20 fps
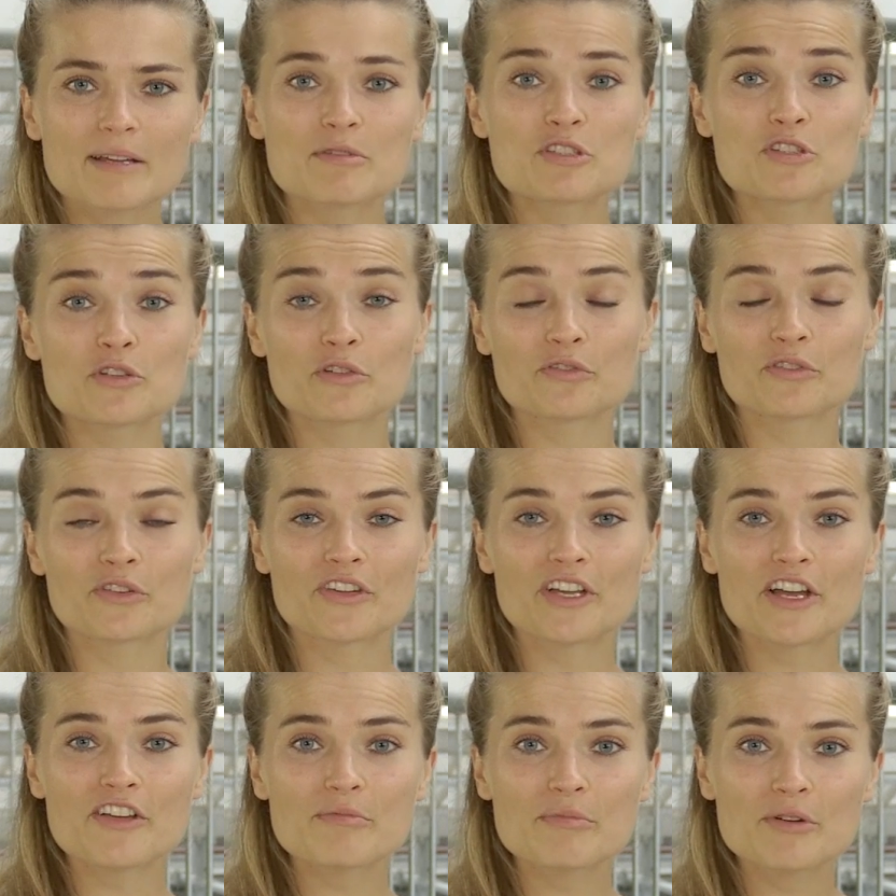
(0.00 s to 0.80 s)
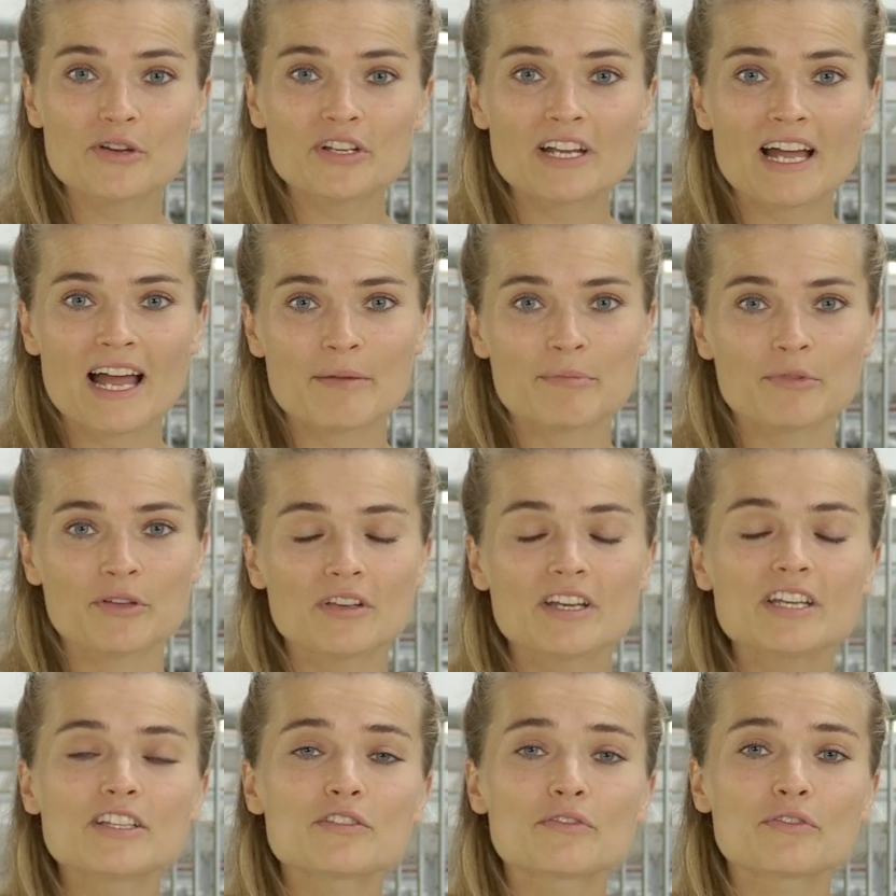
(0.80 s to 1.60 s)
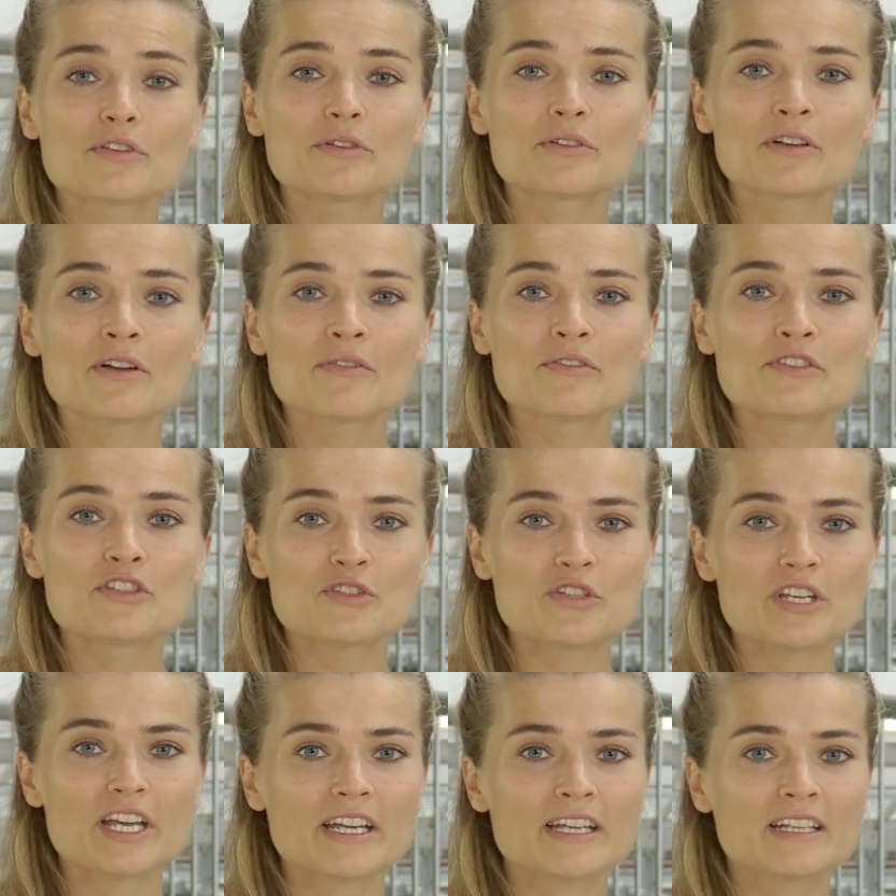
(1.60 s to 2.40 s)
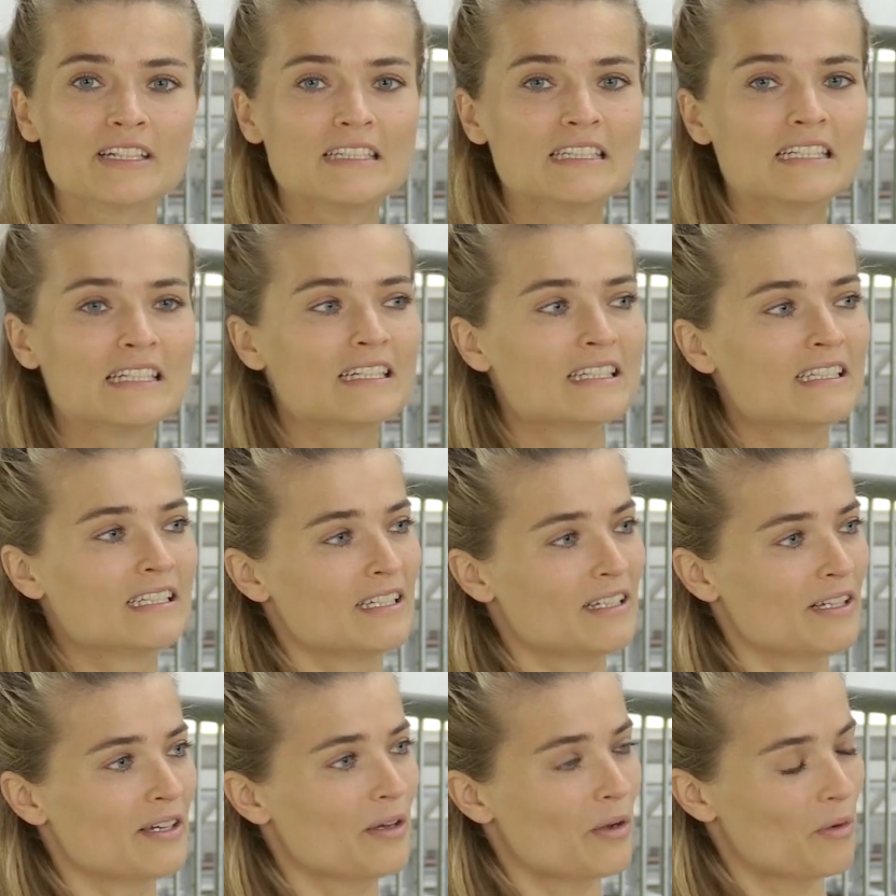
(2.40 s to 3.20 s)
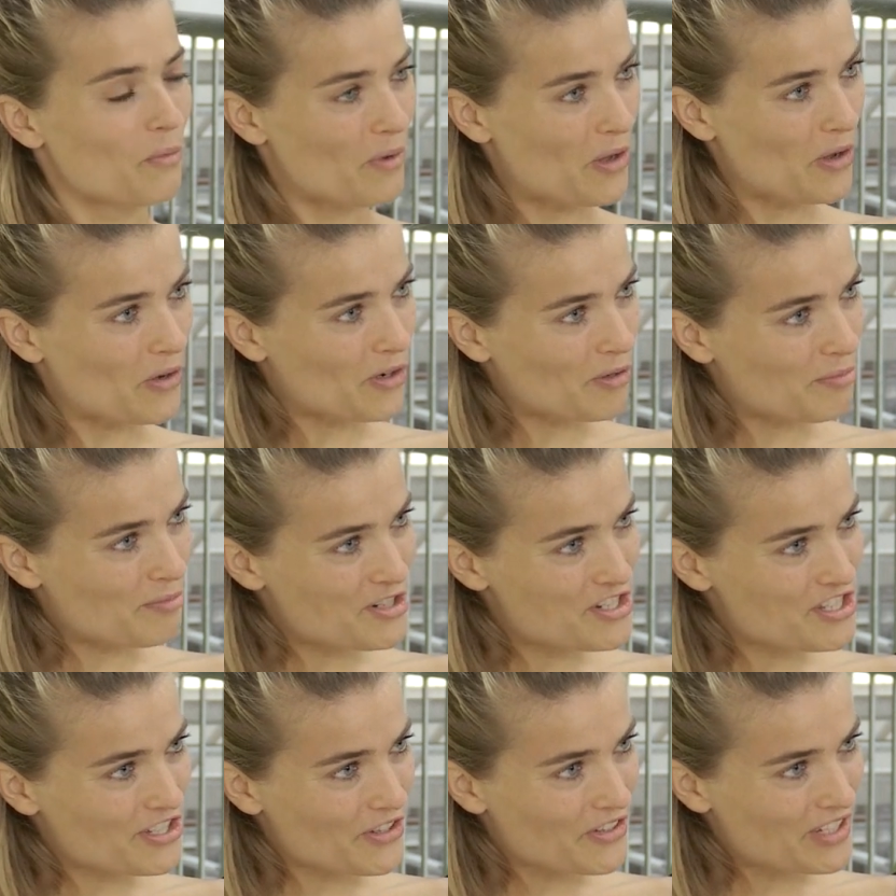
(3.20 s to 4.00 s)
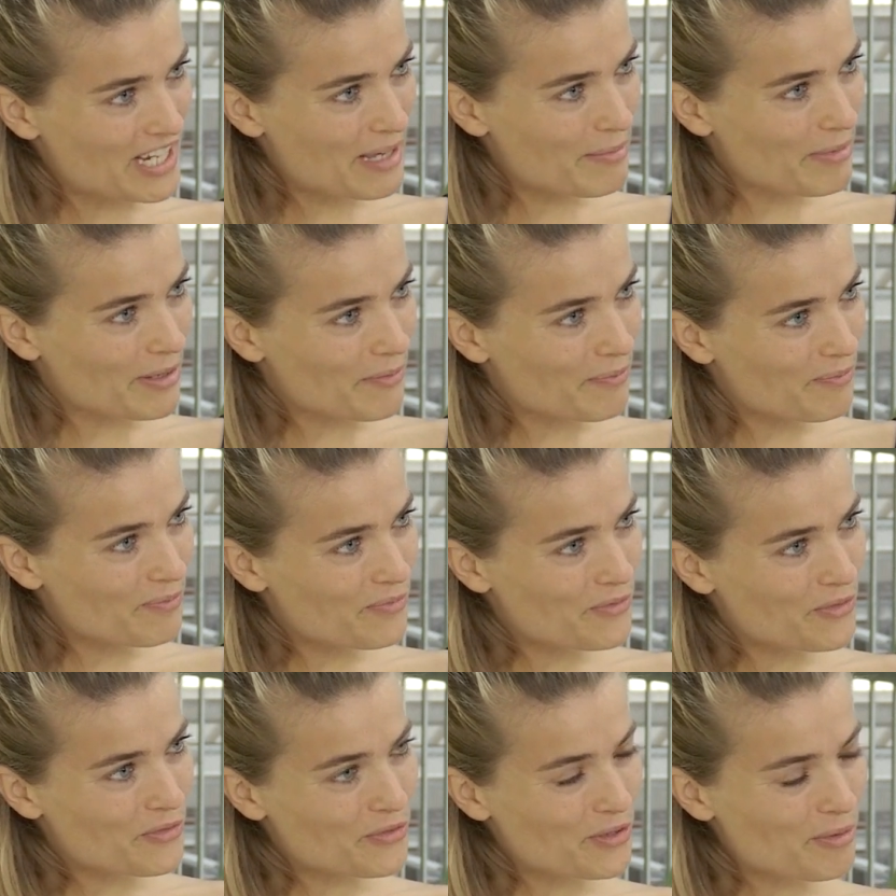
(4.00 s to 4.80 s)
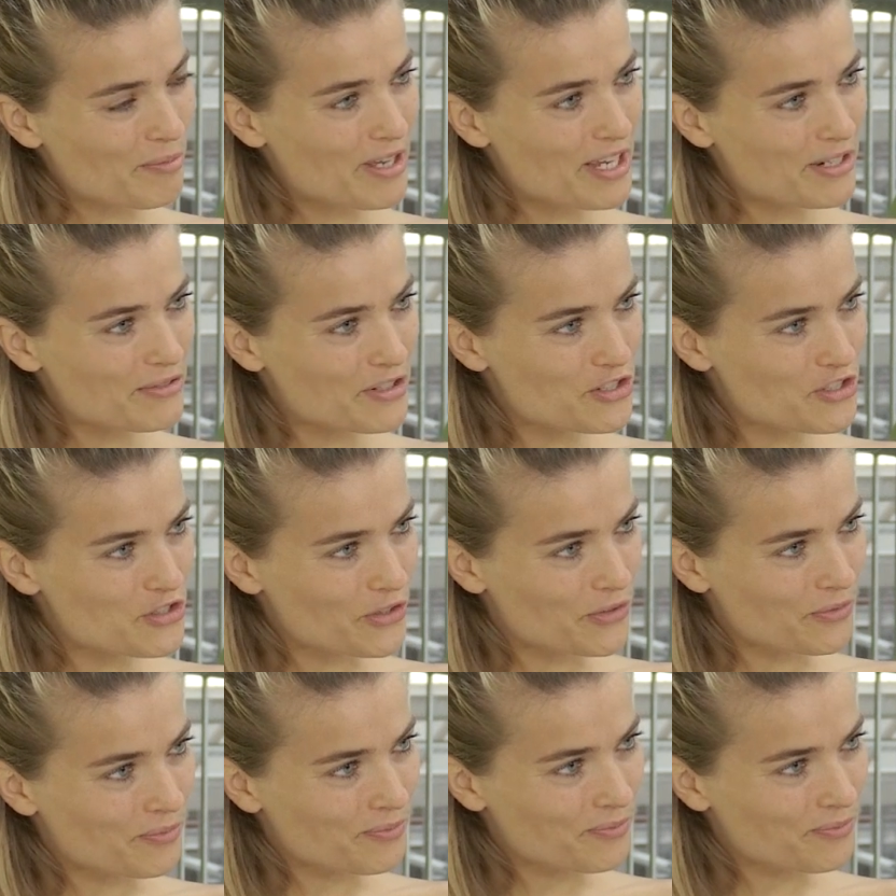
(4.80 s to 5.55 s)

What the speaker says: is Dolf van Duijmode, I'm your interviewer of today. Welcome Marcel Damen from Ericsson.